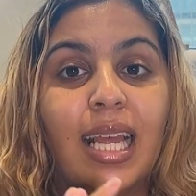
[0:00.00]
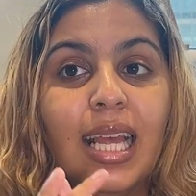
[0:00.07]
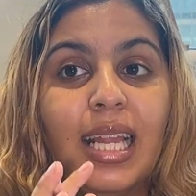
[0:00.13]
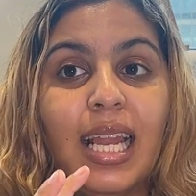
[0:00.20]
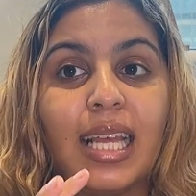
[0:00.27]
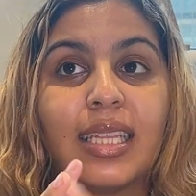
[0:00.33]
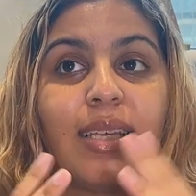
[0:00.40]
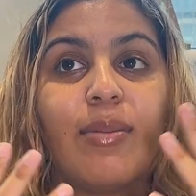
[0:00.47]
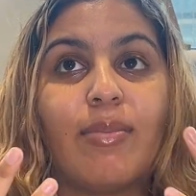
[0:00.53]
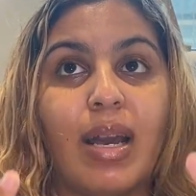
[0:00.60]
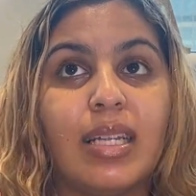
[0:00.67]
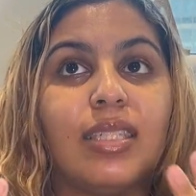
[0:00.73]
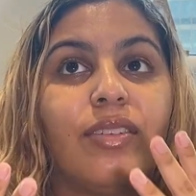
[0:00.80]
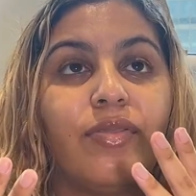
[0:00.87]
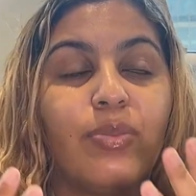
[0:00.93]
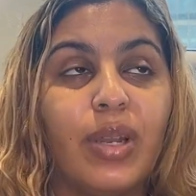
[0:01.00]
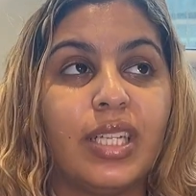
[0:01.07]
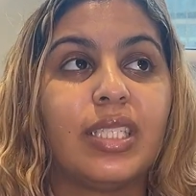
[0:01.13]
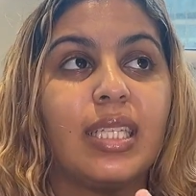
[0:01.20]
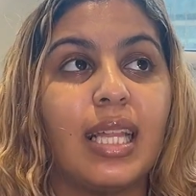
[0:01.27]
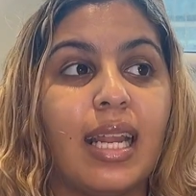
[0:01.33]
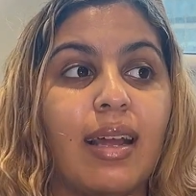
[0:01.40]
Like the amount of
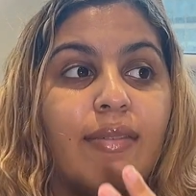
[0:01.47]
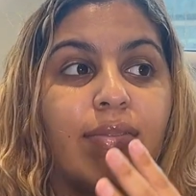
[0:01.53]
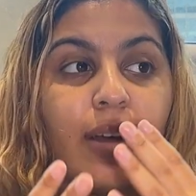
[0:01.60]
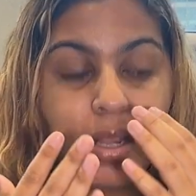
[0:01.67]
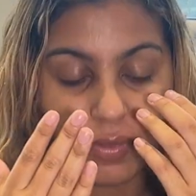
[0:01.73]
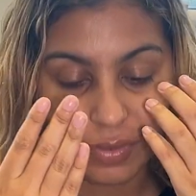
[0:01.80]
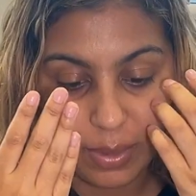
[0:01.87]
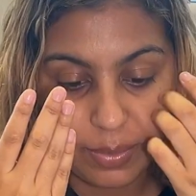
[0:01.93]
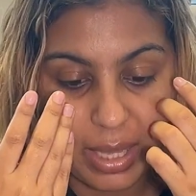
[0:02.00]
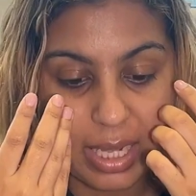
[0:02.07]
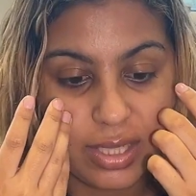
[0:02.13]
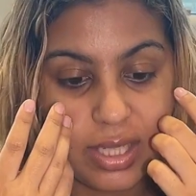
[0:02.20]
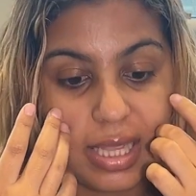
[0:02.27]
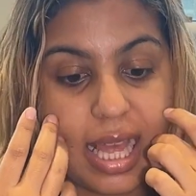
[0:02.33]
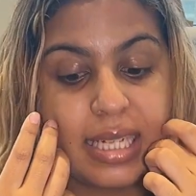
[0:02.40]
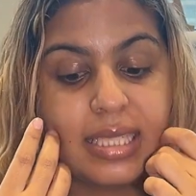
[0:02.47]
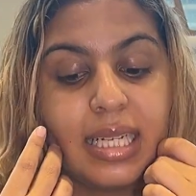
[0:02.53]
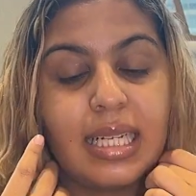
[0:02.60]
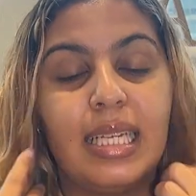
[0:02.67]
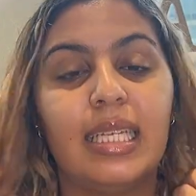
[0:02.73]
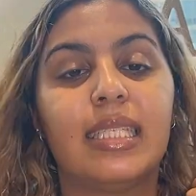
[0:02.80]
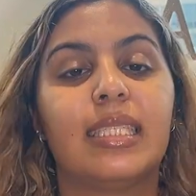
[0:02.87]
pressure that I felt from that. So that's at
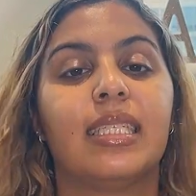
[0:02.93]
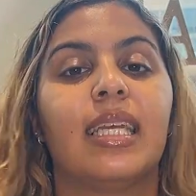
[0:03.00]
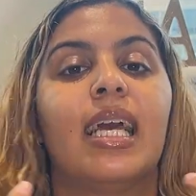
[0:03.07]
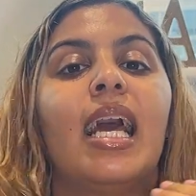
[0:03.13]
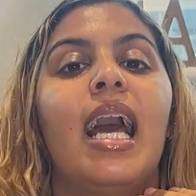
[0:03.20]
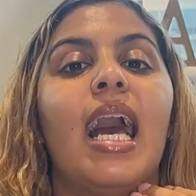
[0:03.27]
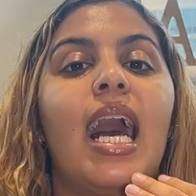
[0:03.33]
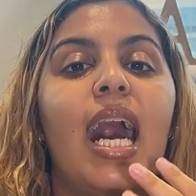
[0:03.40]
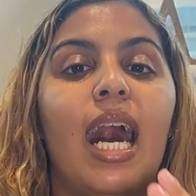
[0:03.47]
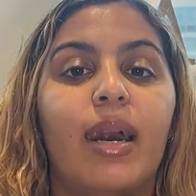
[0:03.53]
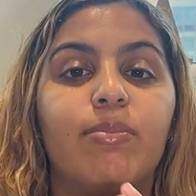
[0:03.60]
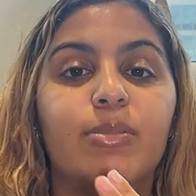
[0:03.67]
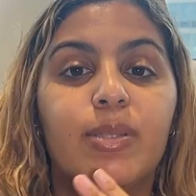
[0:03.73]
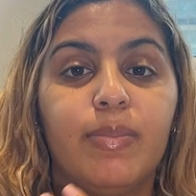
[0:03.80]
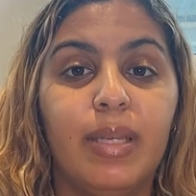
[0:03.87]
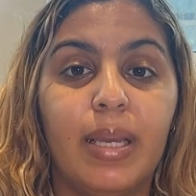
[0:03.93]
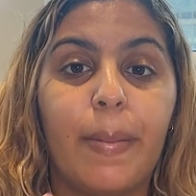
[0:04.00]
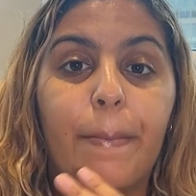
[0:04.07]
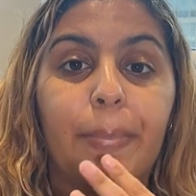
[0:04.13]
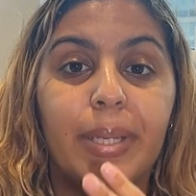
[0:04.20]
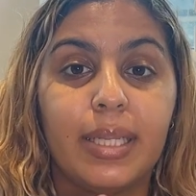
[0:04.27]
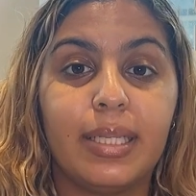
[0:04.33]
least helped me a
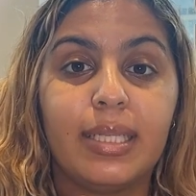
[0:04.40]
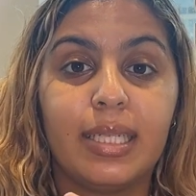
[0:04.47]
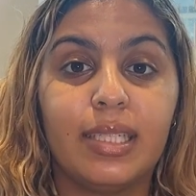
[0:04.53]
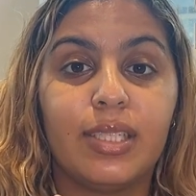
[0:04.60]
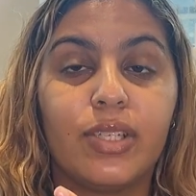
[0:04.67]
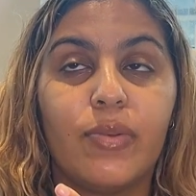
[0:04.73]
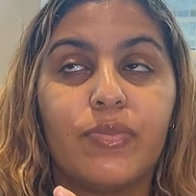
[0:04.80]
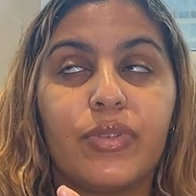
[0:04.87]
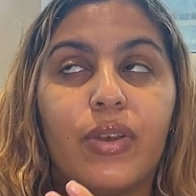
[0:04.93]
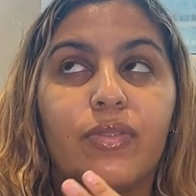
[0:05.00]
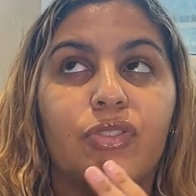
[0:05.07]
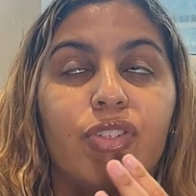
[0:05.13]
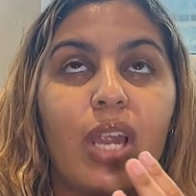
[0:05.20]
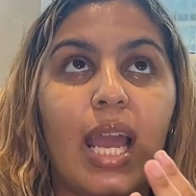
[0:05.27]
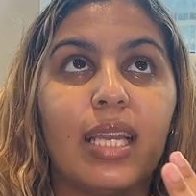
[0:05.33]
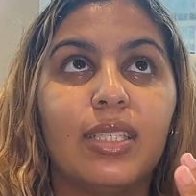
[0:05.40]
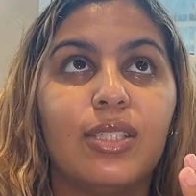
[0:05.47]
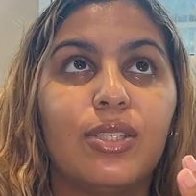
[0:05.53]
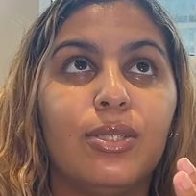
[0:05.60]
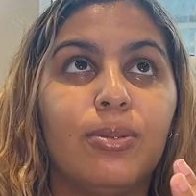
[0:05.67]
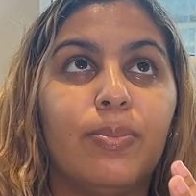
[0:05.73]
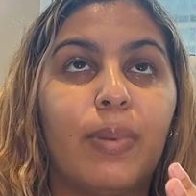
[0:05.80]
bit in terms of trying
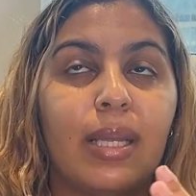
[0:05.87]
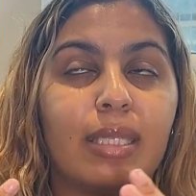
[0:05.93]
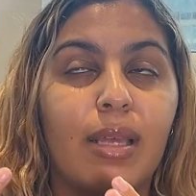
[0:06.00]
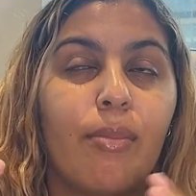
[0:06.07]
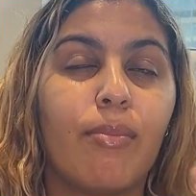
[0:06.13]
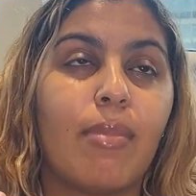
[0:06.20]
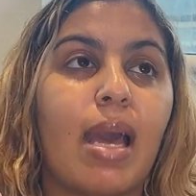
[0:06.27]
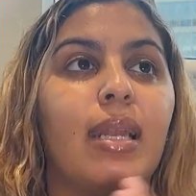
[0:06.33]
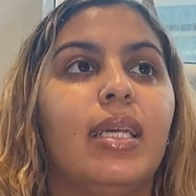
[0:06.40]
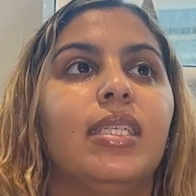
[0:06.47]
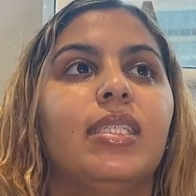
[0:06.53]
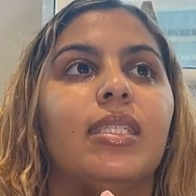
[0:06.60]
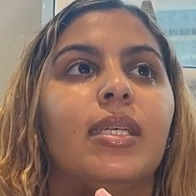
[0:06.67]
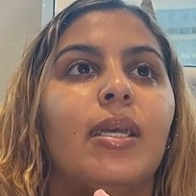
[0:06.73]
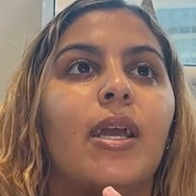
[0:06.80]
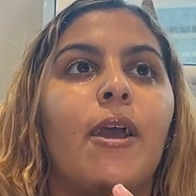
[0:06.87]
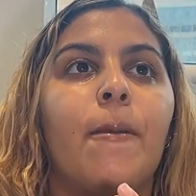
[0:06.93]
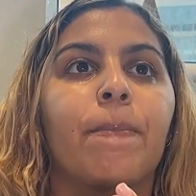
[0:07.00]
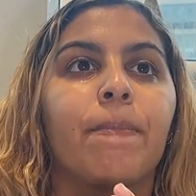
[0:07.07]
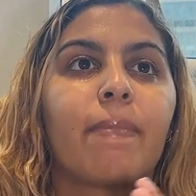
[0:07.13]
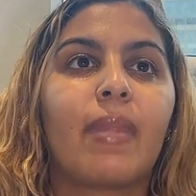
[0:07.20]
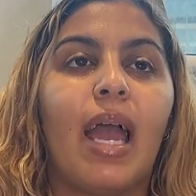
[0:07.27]
to better manage
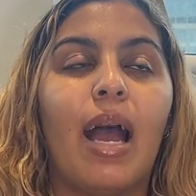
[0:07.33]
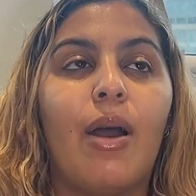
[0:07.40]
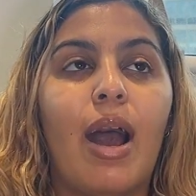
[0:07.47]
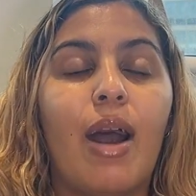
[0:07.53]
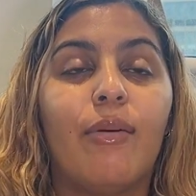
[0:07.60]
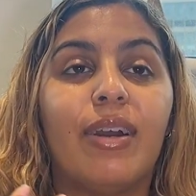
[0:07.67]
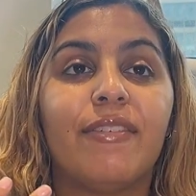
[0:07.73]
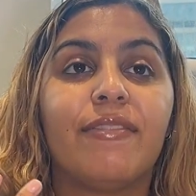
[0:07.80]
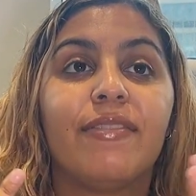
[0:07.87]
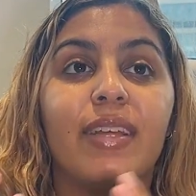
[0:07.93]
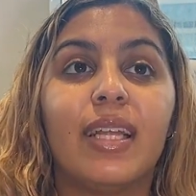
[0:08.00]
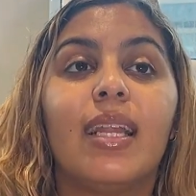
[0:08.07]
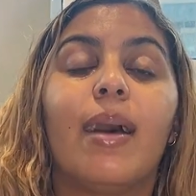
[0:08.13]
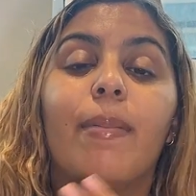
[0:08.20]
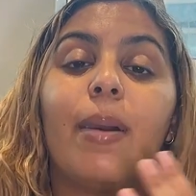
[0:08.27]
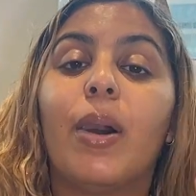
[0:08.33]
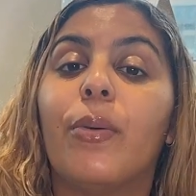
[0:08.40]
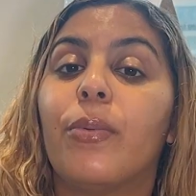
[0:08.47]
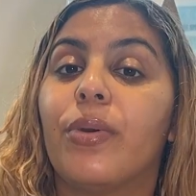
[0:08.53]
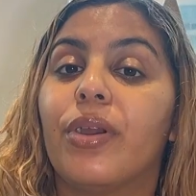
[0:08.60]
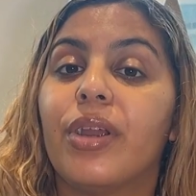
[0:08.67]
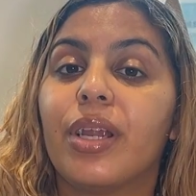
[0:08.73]
how I feel about
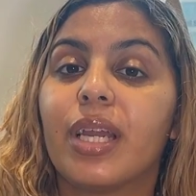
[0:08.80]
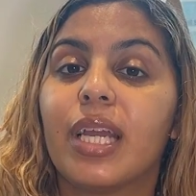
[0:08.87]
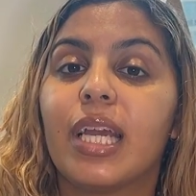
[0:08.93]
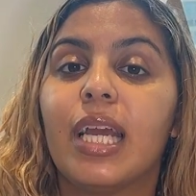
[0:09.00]
work.